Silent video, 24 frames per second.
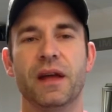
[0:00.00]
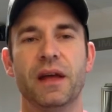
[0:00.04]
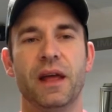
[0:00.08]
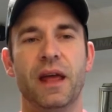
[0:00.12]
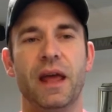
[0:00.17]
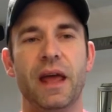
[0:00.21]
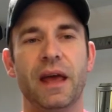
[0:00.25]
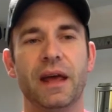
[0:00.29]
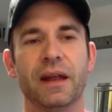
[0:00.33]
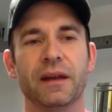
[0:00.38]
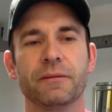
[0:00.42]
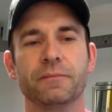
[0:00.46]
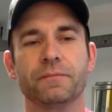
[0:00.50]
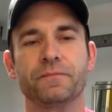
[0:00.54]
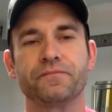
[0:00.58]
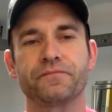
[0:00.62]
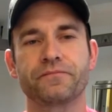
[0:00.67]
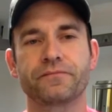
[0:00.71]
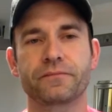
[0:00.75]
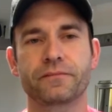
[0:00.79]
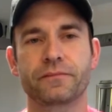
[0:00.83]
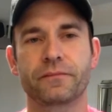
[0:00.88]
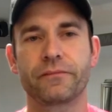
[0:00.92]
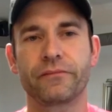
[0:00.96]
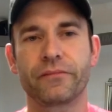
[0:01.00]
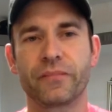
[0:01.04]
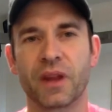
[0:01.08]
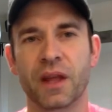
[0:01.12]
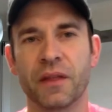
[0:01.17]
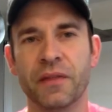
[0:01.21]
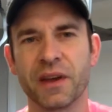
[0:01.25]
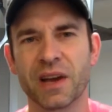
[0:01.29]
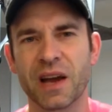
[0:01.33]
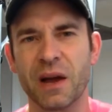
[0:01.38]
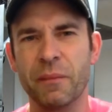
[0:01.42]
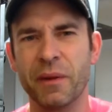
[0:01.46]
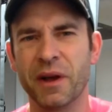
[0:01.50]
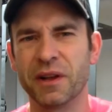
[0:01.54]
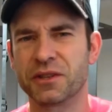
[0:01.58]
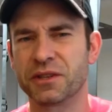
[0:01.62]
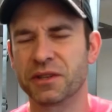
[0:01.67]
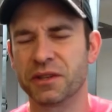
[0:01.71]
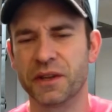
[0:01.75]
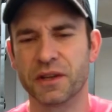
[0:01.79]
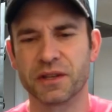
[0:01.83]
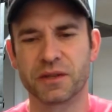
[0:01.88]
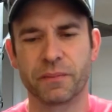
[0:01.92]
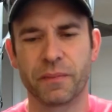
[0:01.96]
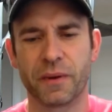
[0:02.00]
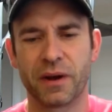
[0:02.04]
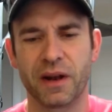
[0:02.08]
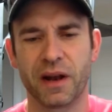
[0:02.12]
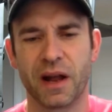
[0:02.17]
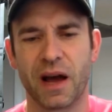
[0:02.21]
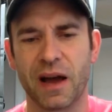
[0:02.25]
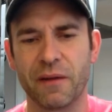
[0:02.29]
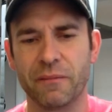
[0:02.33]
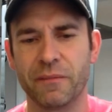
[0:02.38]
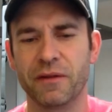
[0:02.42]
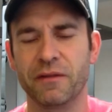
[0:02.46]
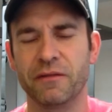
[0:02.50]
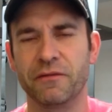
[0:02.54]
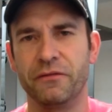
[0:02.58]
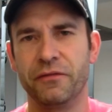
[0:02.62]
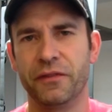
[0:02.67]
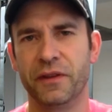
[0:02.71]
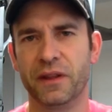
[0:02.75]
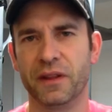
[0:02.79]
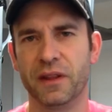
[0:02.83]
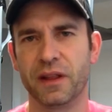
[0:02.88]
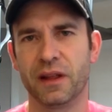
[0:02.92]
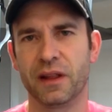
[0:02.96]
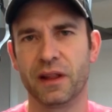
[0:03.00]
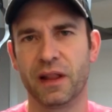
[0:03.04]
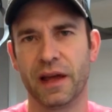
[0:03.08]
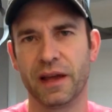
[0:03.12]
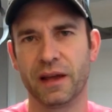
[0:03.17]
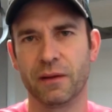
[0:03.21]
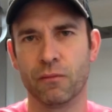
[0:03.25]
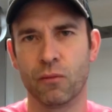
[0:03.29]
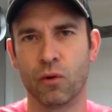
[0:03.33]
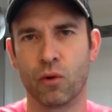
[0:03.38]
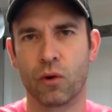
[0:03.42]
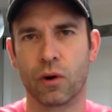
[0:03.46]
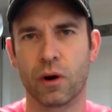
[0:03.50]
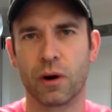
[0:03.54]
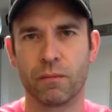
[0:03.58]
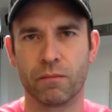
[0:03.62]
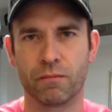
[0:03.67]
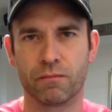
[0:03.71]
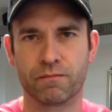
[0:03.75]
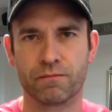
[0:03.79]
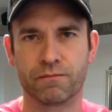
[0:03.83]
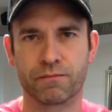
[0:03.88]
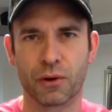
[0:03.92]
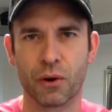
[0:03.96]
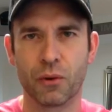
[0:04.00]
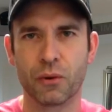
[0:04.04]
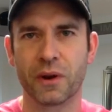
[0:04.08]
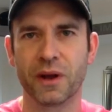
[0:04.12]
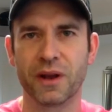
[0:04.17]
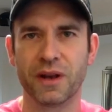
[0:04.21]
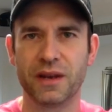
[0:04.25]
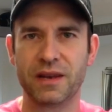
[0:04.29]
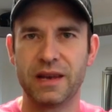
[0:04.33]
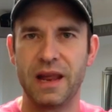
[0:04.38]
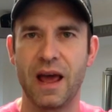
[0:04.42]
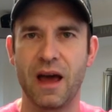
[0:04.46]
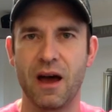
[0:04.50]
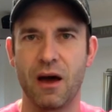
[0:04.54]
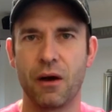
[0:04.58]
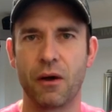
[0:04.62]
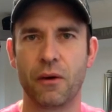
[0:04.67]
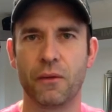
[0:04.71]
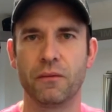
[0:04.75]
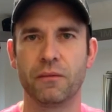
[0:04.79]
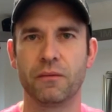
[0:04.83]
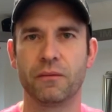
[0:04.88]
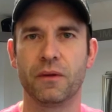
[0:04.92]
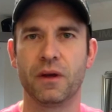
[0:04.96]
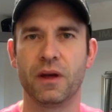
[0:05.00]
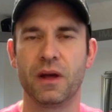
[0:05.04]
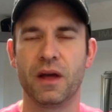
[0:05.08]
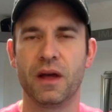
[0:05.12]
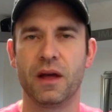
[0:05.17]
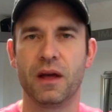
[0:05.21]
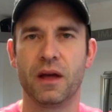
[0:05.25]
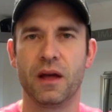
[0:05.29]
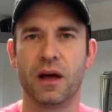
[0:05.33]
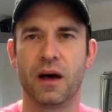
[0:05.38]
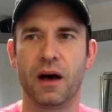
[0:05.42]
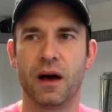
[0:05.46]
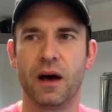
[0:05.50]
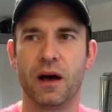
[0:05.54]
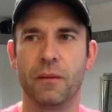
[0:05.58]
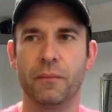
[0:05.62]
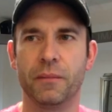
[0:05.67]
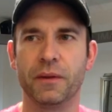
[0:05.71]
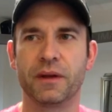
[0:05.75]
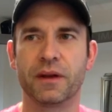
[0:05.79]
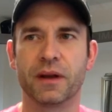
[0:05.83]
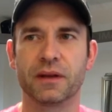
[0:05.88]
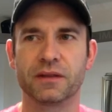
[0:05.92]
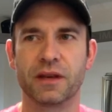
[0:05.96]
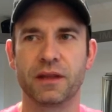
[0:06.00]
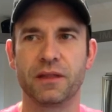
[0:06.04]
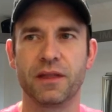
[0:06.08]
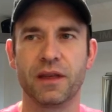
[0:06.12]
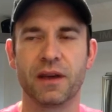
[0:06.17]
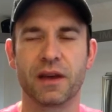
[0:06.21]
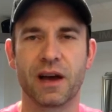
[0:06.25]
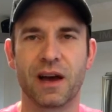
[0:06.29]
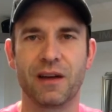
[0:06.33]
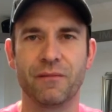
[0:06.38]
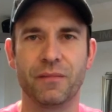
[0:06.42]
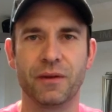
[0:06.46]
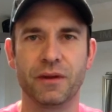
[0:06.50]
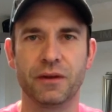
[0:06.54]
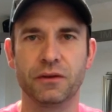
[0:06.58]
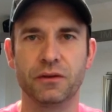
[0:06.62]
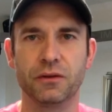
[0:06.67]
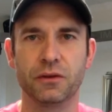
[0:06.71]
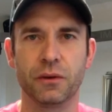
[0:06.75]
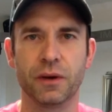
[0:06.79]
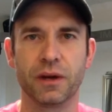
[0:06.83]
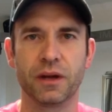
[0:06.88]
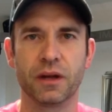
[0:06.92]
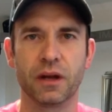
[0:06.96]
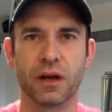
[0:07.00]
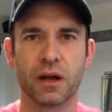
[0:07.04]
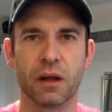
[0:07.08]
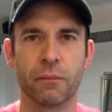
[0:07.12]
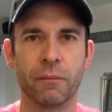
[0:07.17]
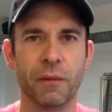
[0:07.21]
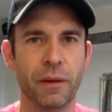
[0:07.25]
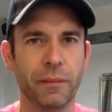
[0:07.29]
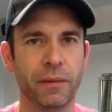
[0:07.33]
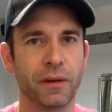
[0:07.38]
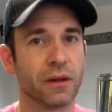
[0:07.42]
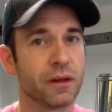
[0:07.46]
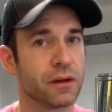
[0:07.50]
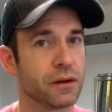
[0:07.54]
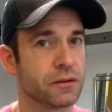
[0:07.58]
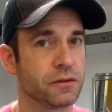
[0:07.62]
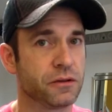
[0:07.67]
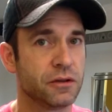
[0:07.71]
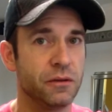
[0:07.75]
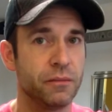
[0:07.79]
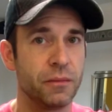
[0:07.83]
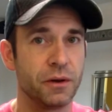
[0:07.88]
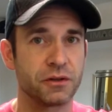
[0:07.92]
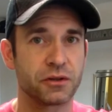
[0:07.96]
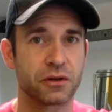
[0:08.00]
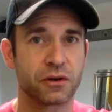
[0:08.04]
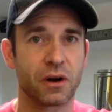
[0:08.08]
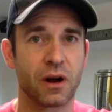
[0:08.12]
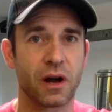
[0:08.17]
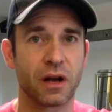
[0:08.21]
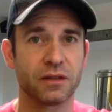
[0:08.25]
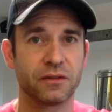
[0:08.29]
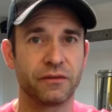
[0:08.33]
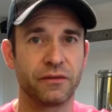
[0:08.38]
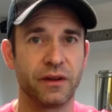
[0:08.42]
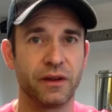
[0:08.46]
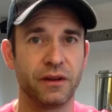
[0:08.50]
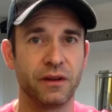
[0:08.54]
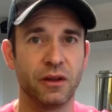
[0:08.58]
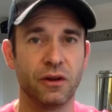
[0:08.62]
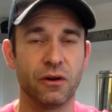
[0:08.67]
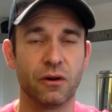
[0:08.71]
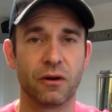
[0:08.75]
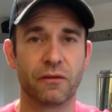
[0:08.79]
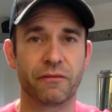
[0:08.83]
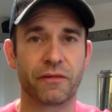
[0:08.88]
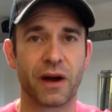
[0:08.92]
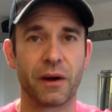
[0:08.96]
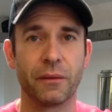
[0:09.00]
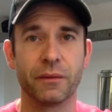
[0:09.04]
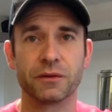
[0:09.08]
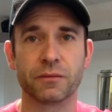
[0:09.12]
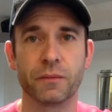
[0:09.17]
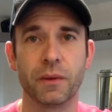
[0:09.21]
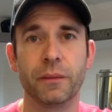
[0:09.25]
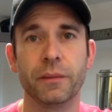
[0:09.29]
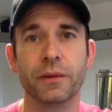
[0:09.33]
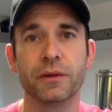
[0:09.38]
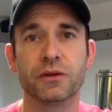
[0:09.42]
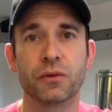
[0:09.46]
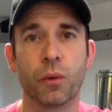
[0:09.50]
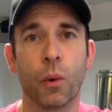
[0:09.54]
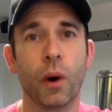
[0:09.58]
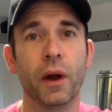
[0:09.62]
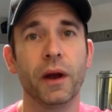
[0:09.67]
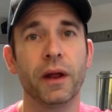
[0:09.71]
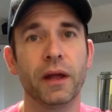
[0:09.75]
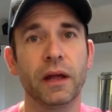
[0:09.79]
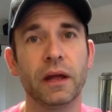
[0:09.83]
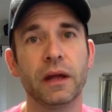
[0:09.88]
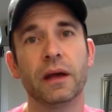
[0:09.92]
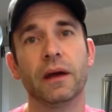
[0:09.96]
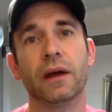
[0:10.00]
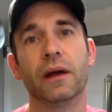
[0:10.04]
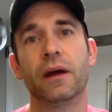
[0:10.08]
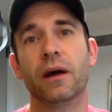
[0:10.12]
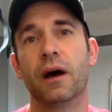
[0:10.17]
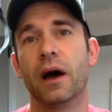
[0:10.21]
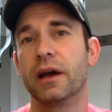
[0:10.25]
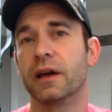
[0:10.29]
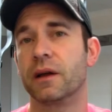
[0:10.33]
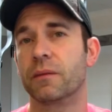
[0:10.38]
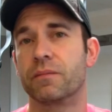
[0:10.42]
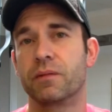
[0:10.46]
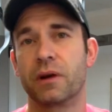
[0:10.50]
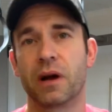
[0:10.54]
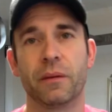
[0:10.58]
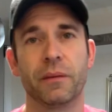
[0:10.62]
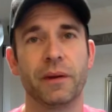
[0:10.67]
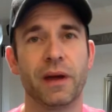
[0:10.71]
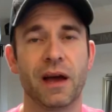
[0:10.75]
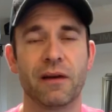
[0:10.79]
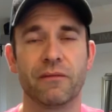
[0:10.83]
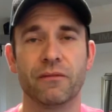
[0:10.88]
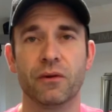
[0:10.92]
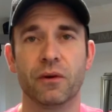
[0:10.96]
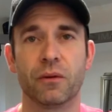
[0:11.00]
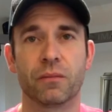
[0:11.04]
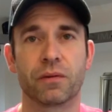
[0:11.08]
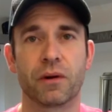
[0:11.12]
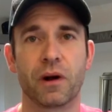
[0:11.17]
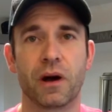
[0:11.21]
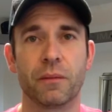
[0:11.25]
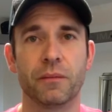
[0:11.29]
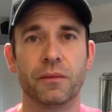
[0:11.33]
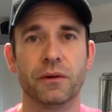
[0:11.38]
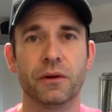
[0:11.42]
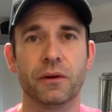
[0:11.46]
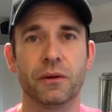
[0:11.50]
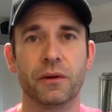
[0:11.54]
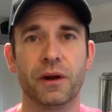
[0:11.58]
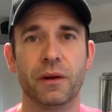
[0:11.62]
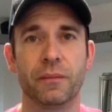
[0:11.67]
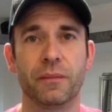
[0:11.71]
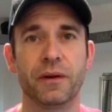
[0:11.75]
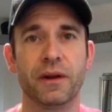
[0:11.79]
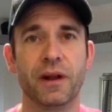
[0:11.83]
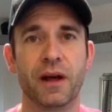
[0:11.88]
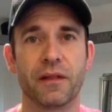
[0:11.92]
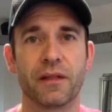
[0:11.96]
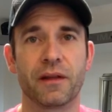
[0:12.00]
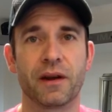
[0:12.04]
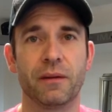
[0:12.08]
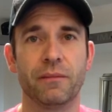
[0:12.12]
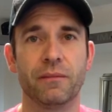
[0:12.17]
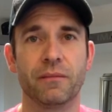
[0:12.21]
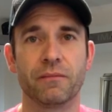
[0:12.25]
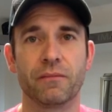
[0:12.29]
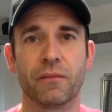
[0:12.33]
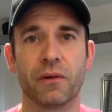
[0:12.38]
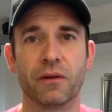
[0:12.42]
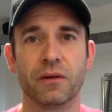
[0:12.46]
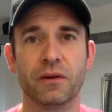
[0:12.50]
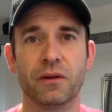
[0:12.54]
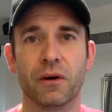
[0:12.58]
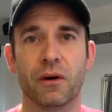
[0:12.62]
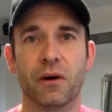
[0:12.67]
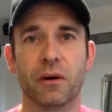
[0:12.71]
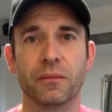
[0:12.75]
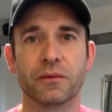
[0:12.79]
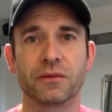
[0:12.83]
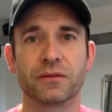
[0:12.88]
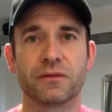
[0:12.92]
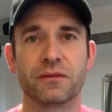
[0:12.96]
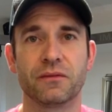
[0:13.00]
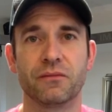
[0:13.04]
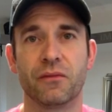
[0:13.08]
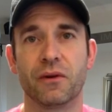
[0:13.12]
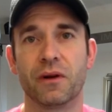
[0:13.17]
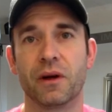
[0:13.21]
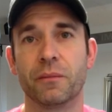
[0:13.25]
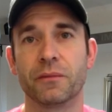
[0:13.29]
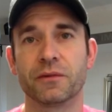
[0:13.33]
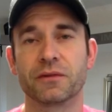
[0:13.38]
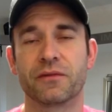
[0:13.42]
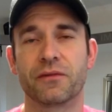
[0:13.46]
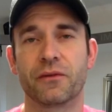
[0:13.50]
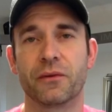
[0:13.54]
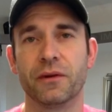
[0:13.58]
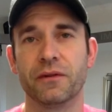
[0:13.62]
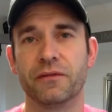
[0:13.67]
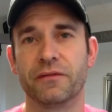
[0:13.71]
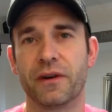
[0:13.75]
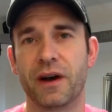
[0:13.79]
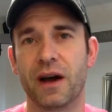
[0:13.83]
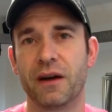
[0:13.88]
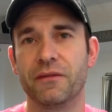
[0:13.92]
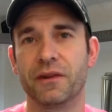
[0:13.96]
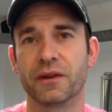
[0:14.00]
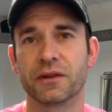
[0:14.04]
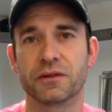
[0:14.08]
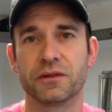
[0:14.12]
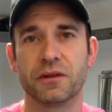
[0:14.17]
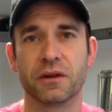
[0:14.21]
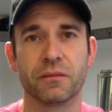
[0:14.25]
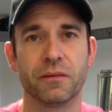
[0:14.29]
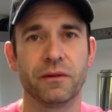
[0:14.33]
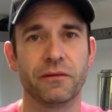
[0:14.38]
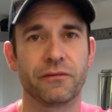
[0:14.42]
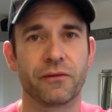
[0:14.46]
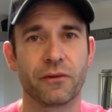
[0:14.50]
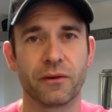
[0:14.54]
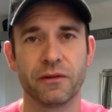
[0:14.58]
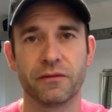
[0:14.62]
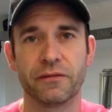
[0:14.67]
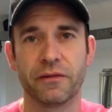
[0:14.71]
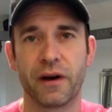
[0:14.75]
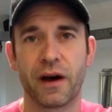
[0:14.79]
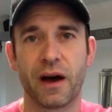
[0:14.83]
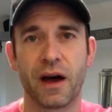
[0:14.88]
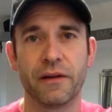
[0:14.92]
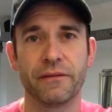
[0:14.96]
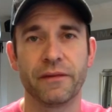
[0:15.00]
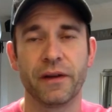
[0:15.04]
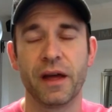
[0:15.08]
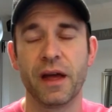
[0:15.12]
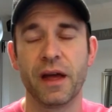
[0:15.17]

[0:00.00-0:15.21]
And I think I mentioned this, but I've been feeling like more broken down because I think I've been doing maybe a little too much CrossFit. You know, if I was maybe 20, I could probably have no problem doing it. But now that I'm, you know, almost 45 next year, maybe 45,